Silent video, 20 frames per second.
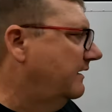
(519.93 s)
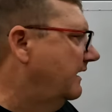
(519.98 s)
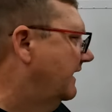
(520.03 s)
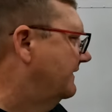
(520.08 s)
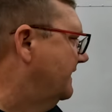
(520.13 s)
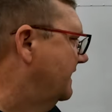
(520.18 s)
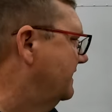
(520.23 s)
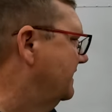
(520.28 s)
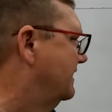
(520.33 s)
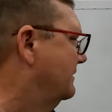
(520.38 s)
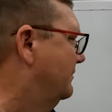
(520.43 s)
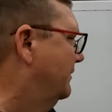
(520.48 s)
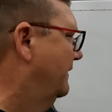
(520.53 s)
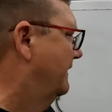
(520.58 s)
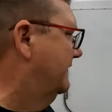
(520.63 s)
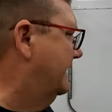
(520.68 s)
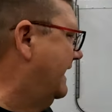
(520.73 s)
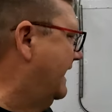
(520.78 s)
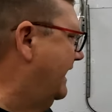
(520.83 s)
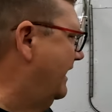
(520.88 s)
and then you can pull
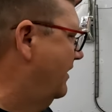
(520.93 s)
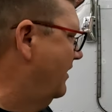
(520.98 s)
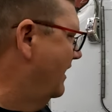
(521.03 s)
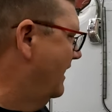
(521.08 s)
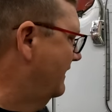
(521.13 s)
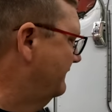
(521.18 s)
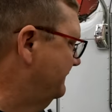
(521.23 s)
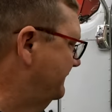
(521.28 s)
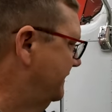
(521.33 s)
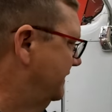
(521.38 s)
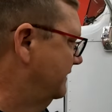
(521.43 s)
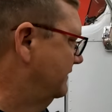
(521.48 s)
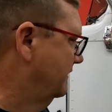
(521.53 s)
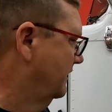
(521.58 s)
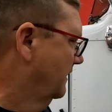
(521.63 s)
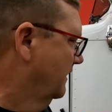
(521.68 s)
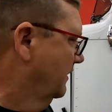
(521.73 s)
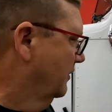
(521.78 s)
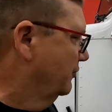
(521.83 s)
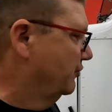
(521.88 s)
the tank off and
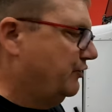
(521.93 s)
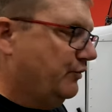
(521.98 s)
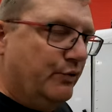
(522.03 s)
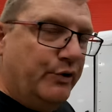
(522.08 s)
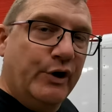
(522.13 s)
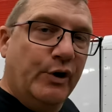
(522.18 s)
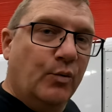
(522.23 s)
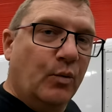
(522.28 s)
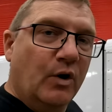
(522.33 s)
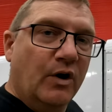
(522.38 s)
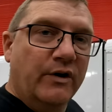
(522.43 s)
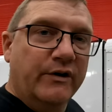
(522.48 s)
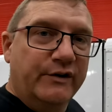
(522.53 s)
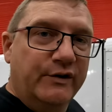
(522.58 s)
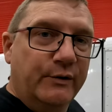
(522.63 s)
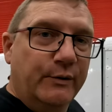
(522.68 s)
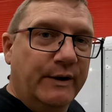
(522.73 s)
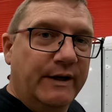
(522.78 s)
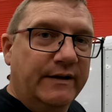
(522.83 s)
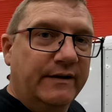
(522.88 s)
do your work
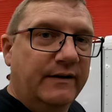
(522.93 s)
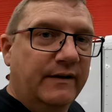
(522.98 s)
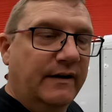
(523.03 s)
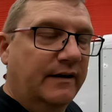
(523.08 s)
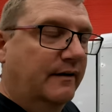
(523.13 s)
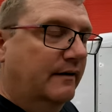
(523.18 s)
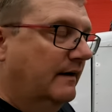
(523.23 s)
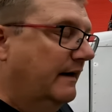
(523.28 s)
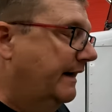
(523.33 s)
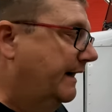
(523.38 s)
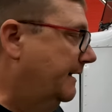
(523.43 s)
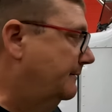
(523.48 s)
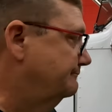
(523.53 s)
to it, and